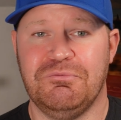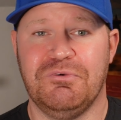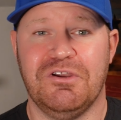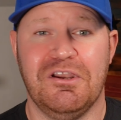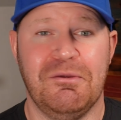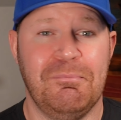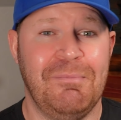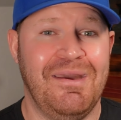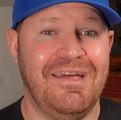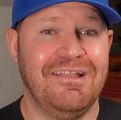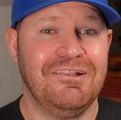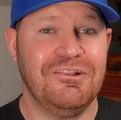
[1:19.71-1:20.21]
what
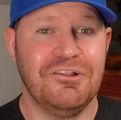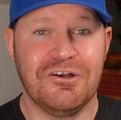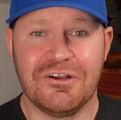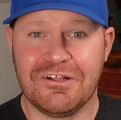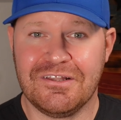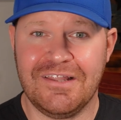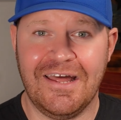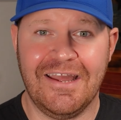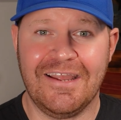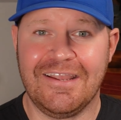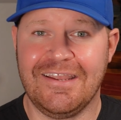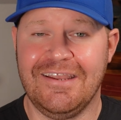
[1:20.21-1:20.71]
it may look
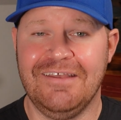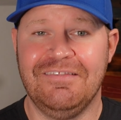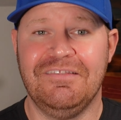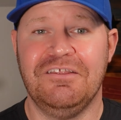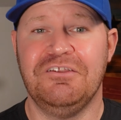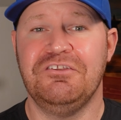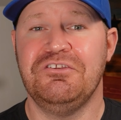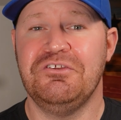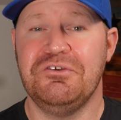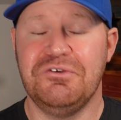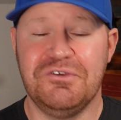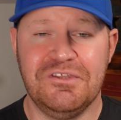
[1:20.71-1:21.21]
like in the
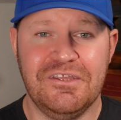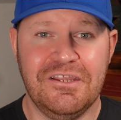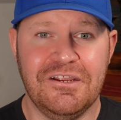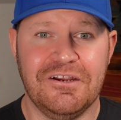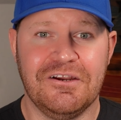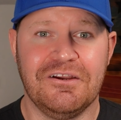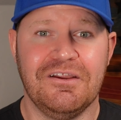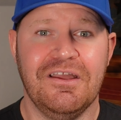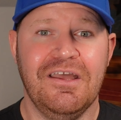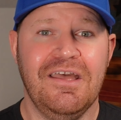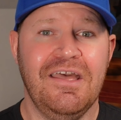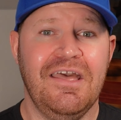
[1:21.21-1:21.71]
new
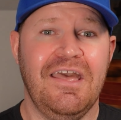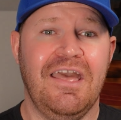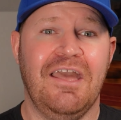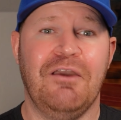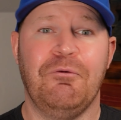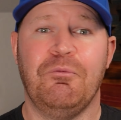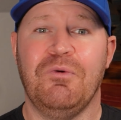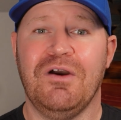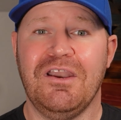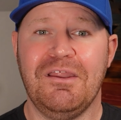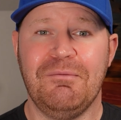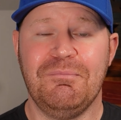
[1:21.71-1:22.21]
year
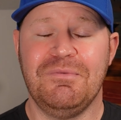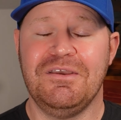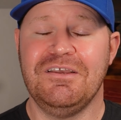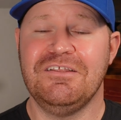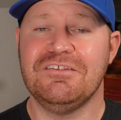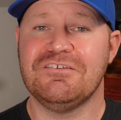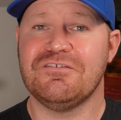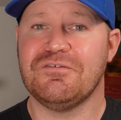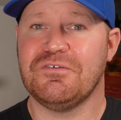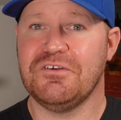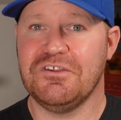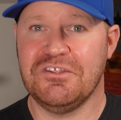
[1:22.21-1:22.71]
and what it
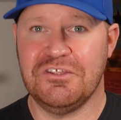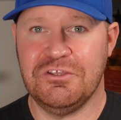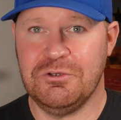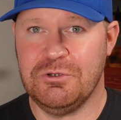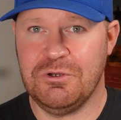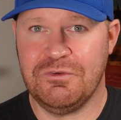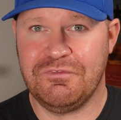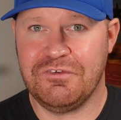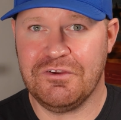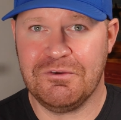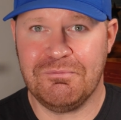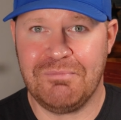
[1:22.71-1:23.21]
means for you
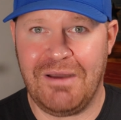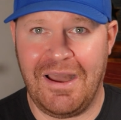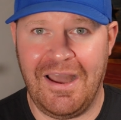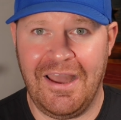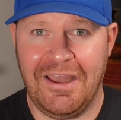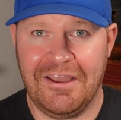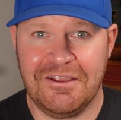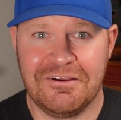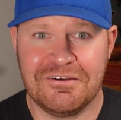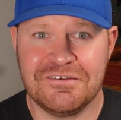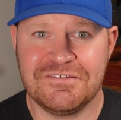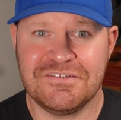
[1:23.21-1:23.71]
if you're
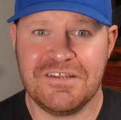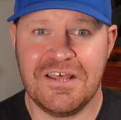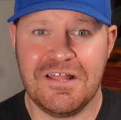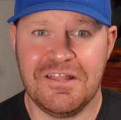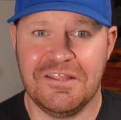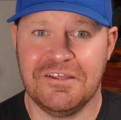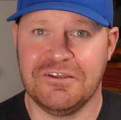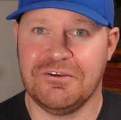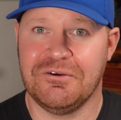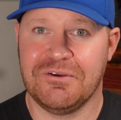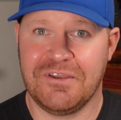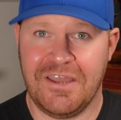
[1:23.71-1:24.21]
buying or
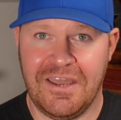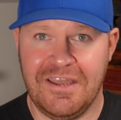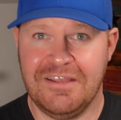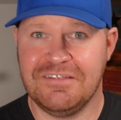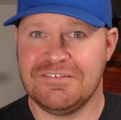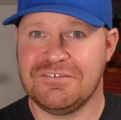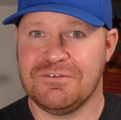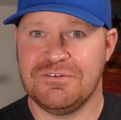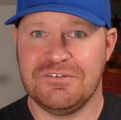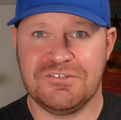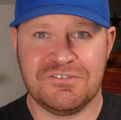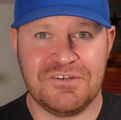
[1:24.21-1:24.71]
selling, okay? And
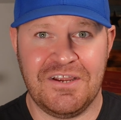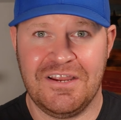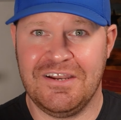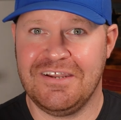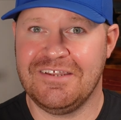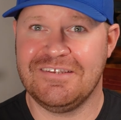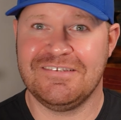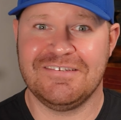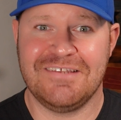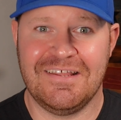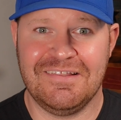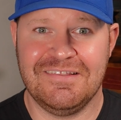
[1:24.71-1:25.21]
so he's trying
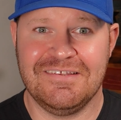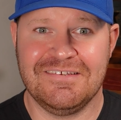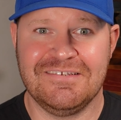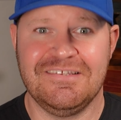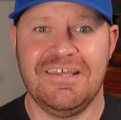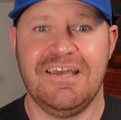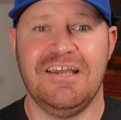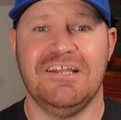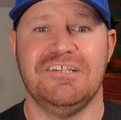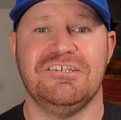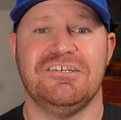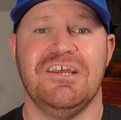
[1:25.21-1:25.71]
to set the
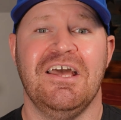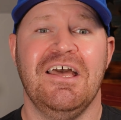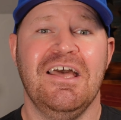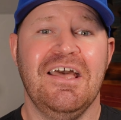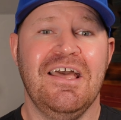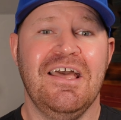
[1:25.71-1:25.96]
stage.